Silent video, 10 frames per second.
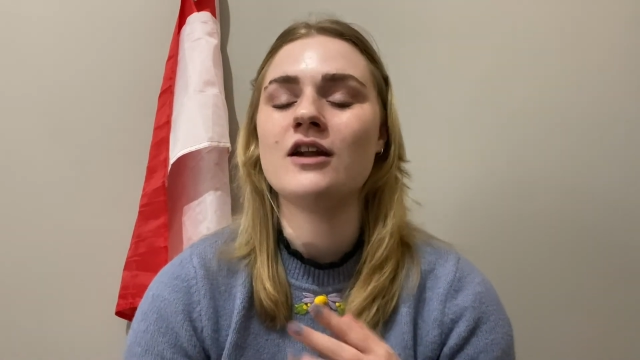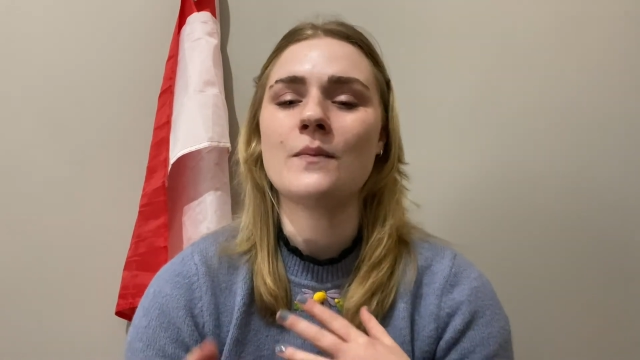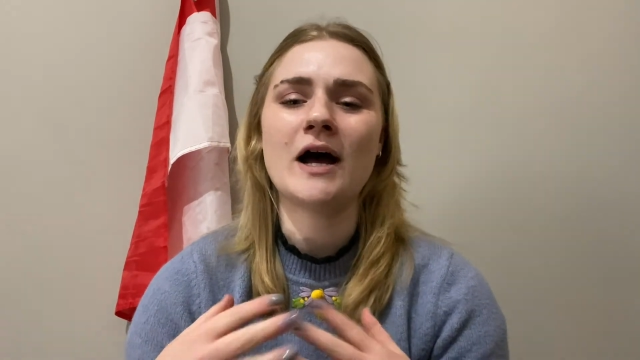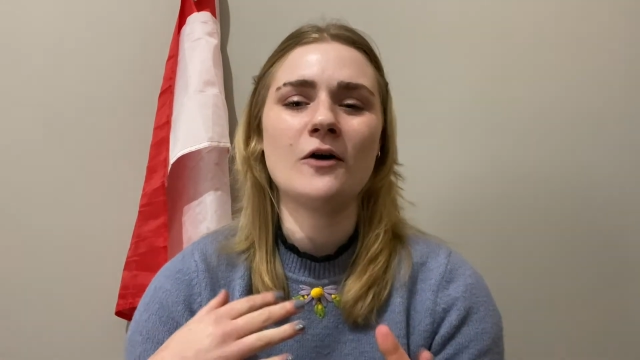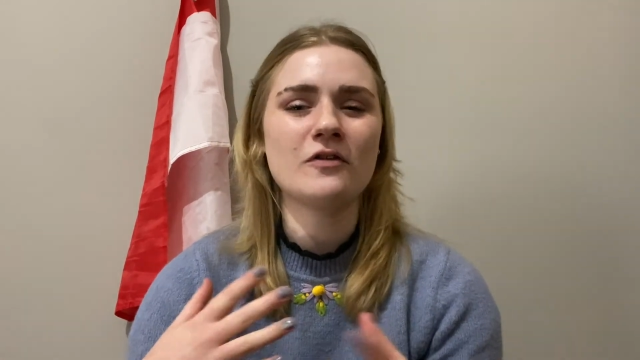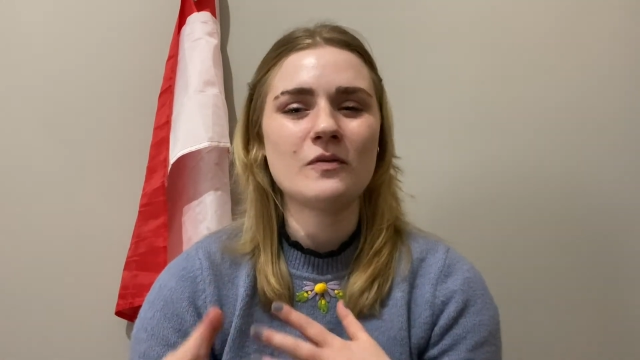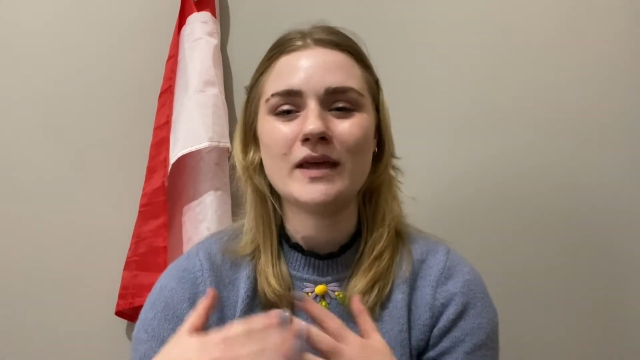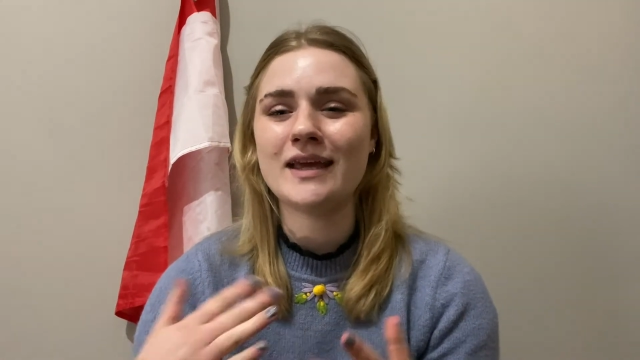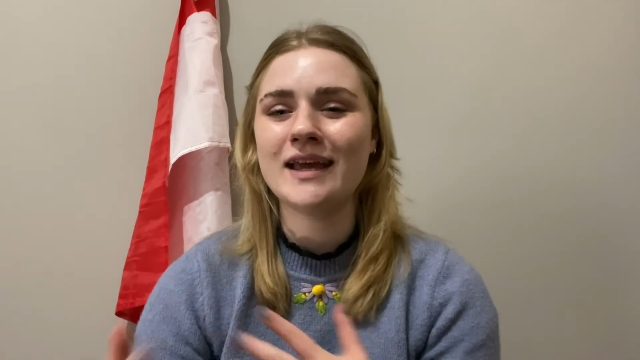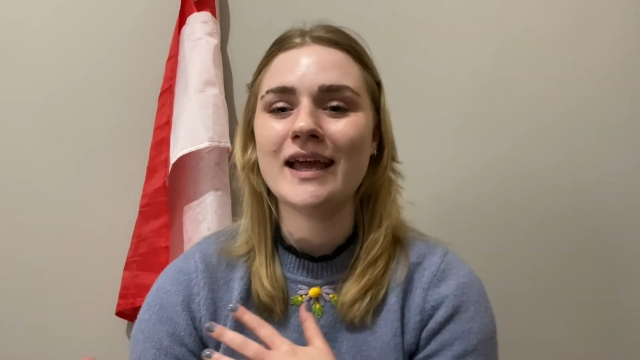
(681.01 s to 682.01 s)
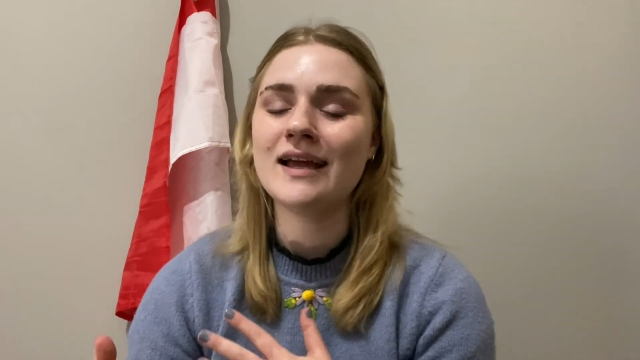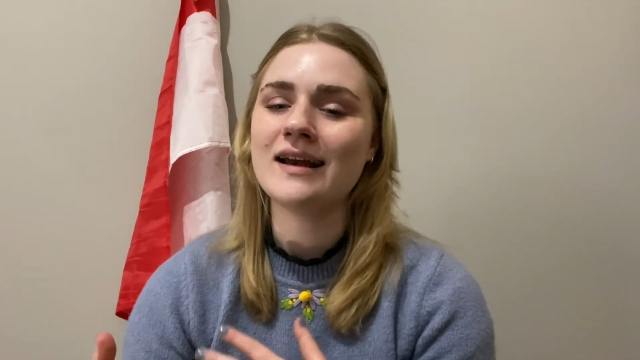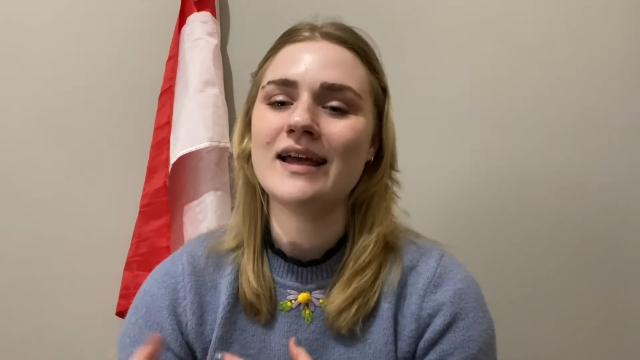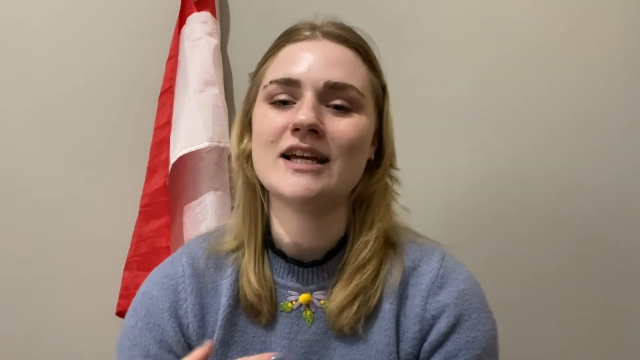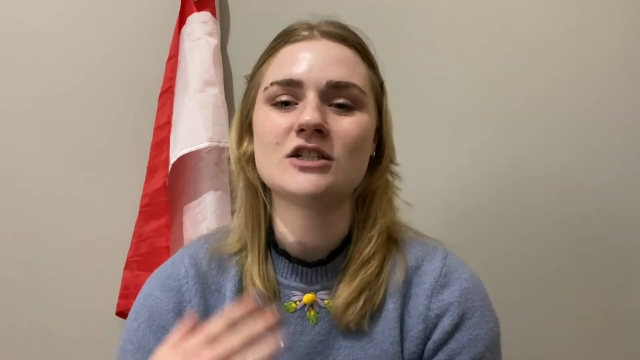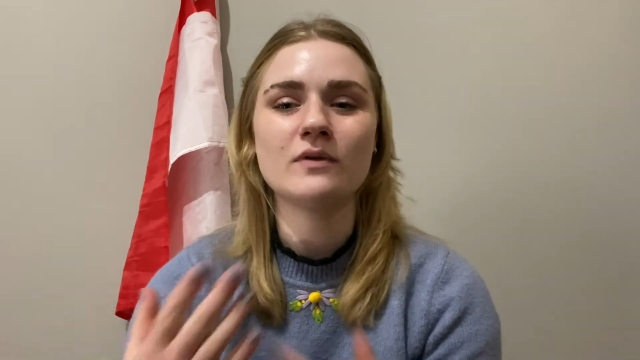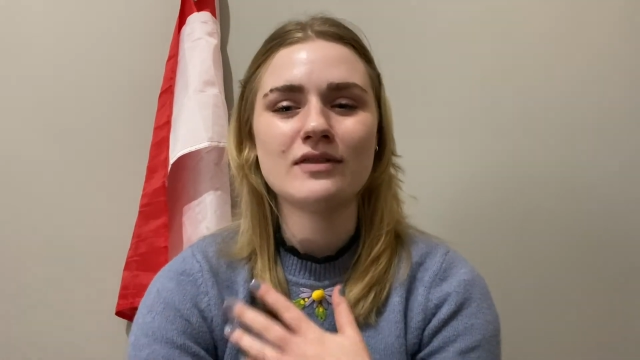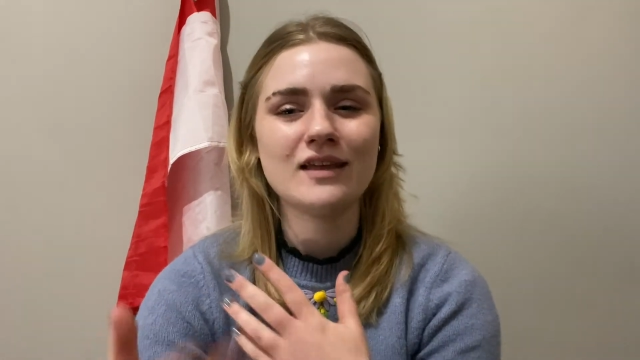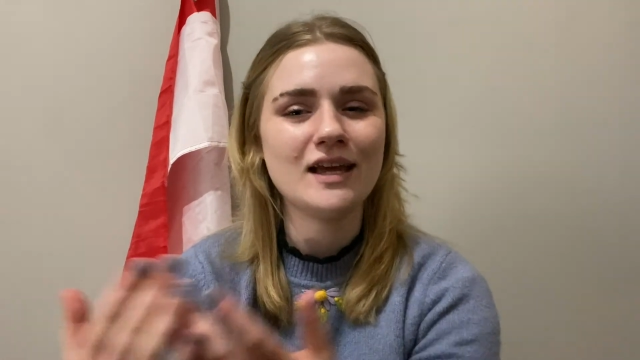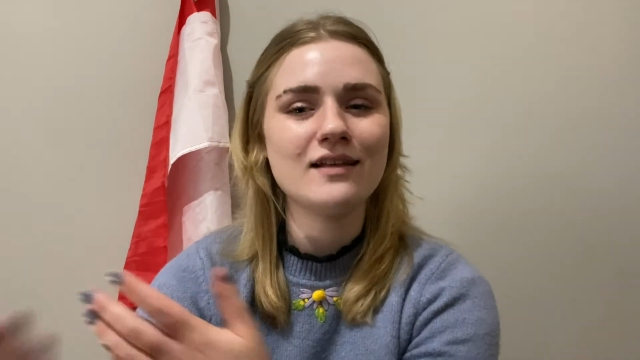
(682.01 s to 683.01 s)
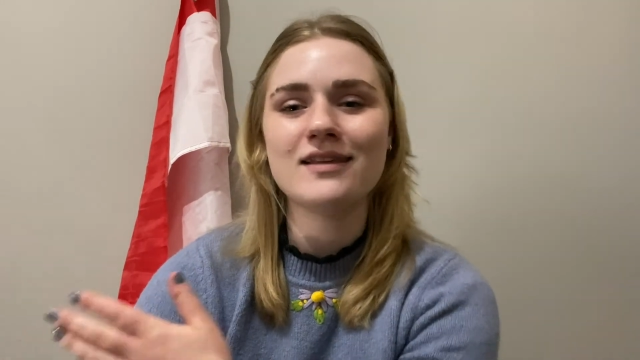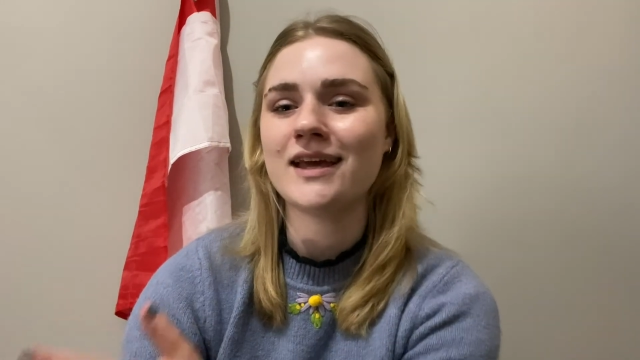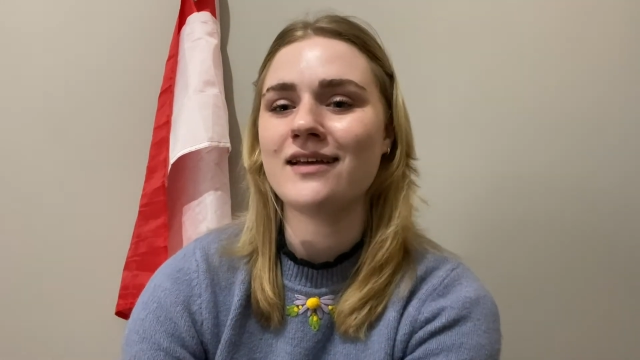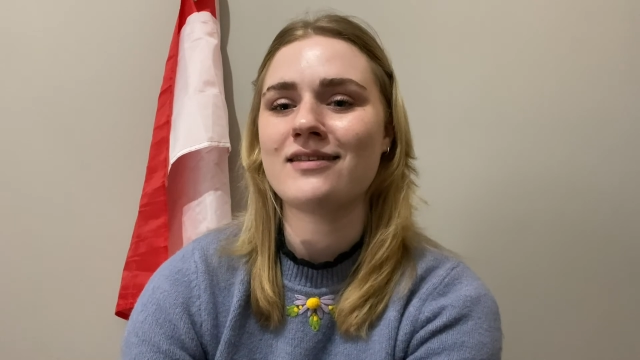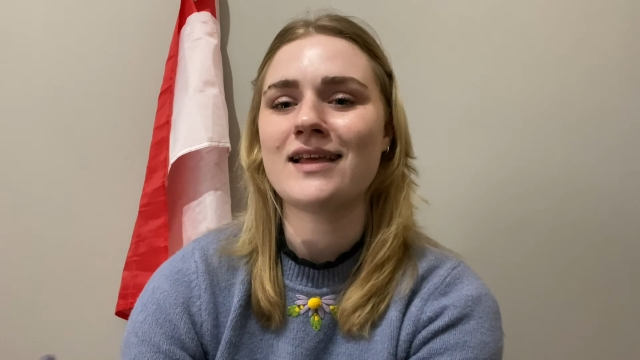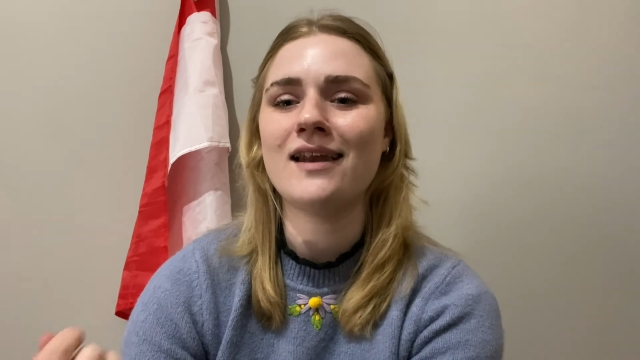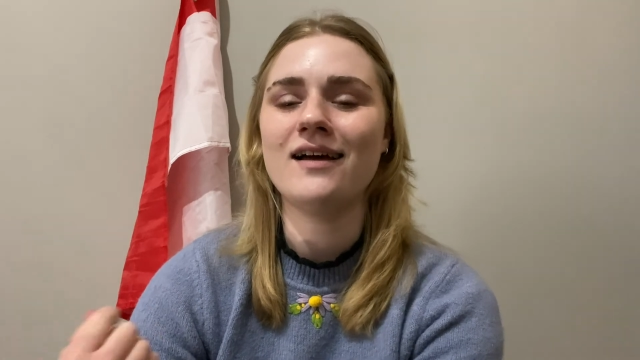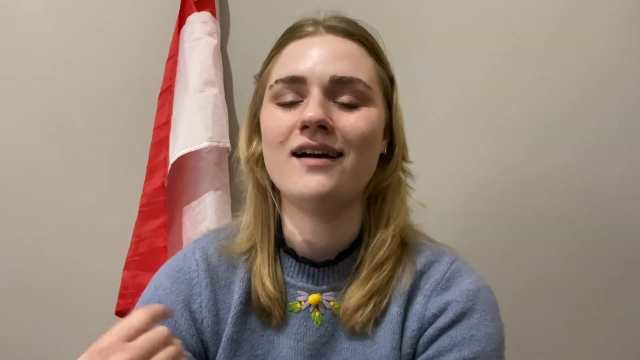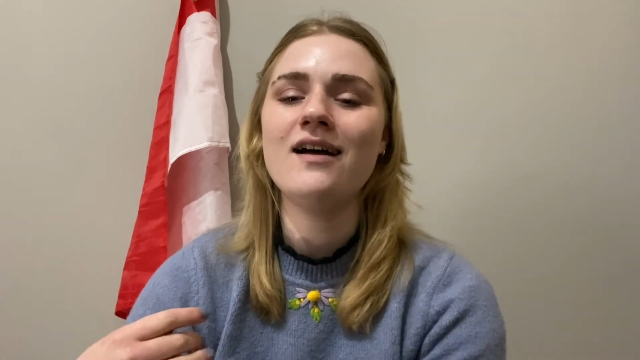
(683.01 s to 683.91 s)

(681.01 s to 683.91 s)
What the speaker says: about speaking English with the ticket seller,